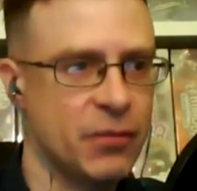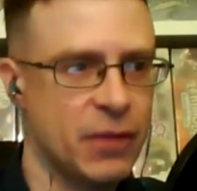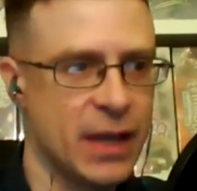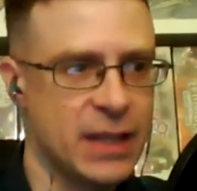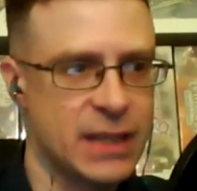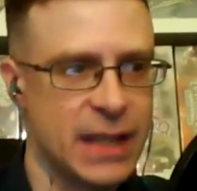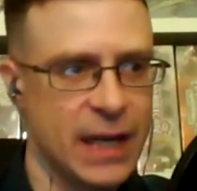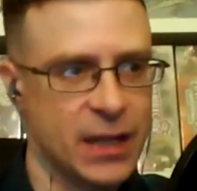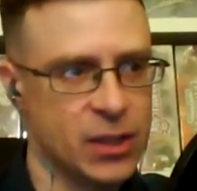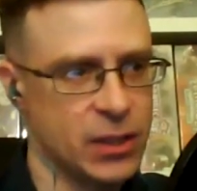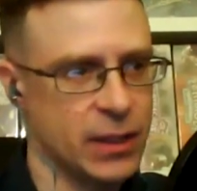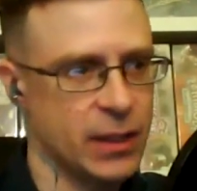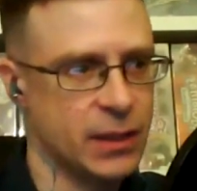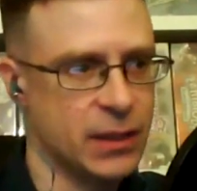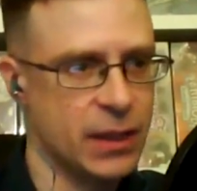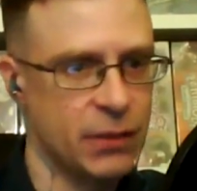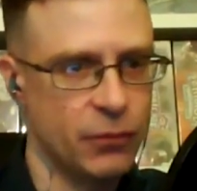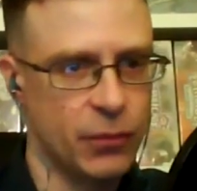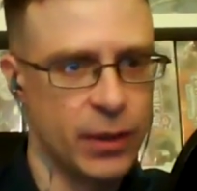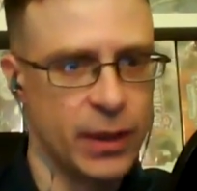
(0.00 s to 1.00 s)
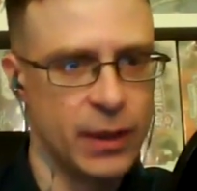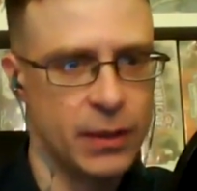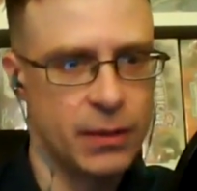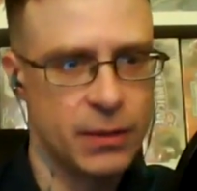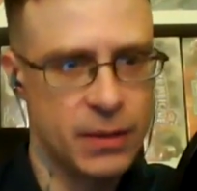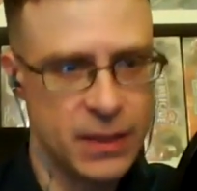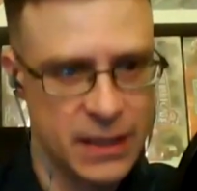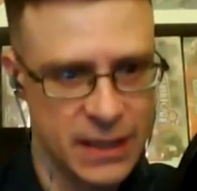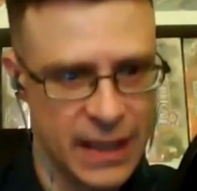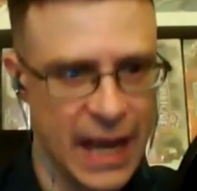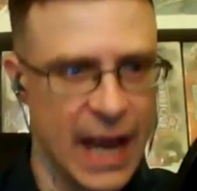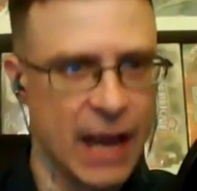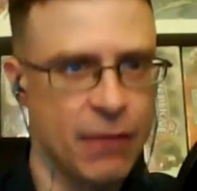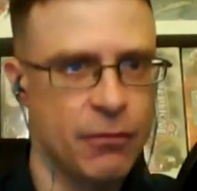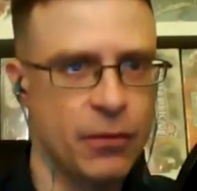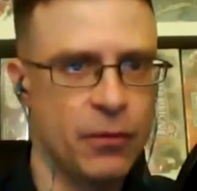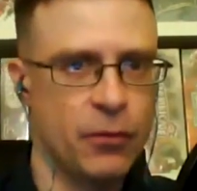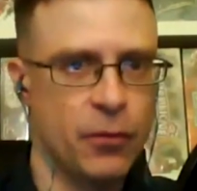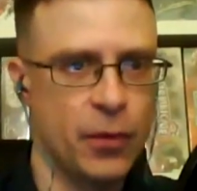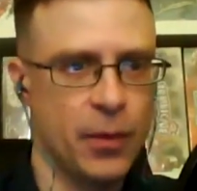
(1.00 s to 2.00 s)
That's actually a different
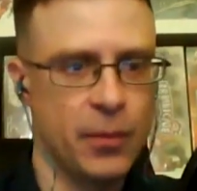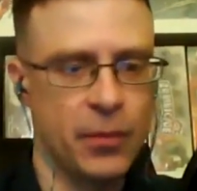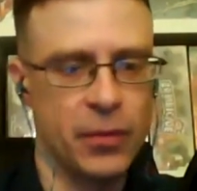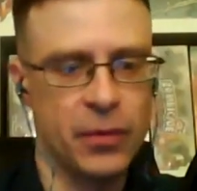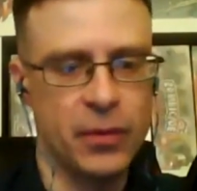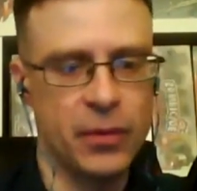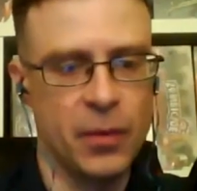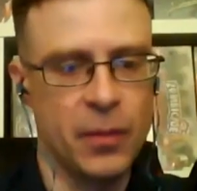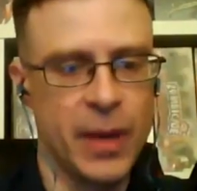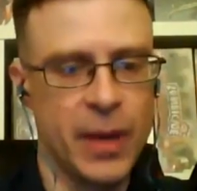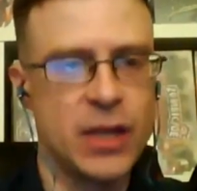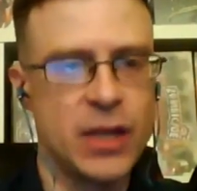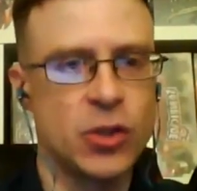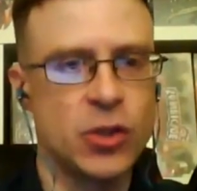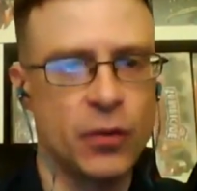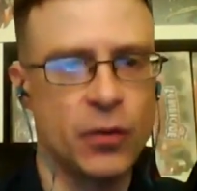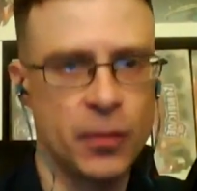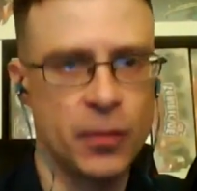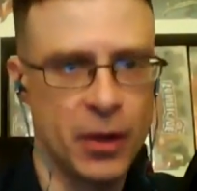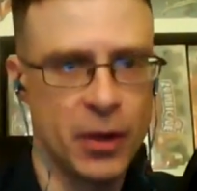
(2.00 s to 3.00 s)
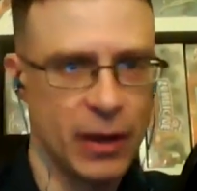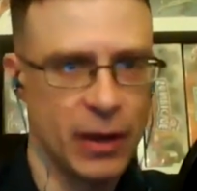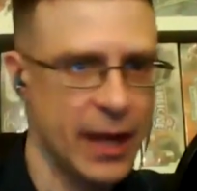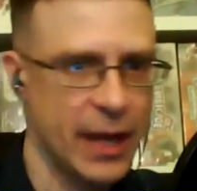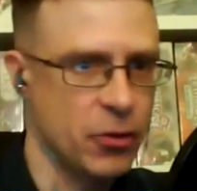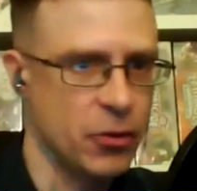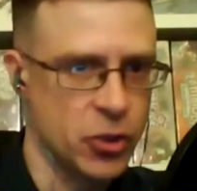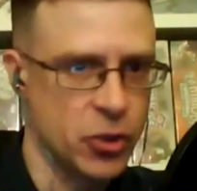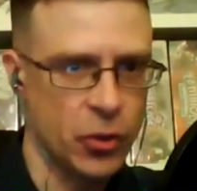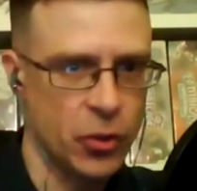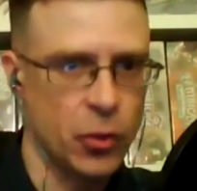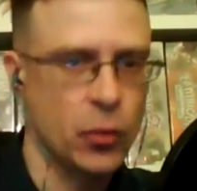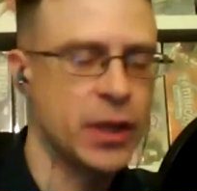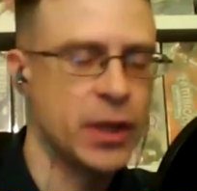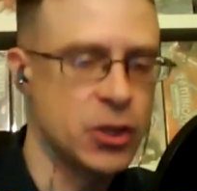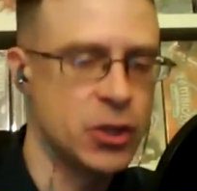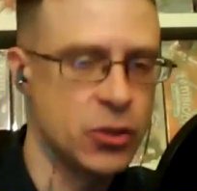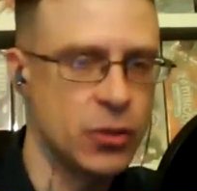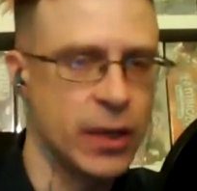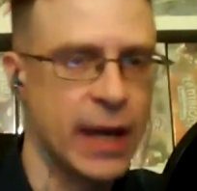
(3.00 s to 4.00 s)
staff from the main show, from the Orlando show, the one
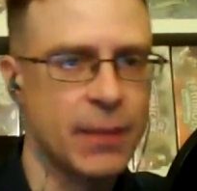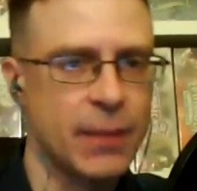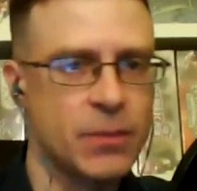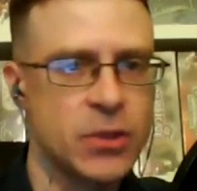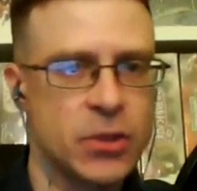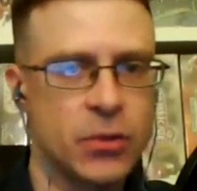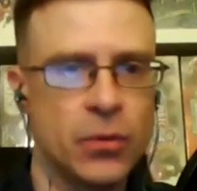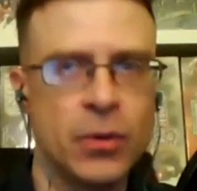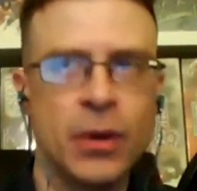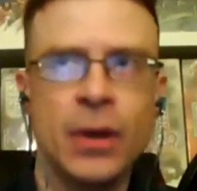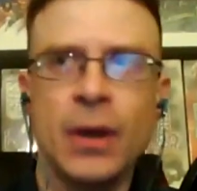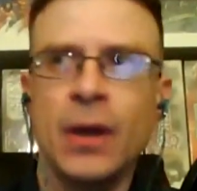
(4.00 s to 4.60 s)
that you came to.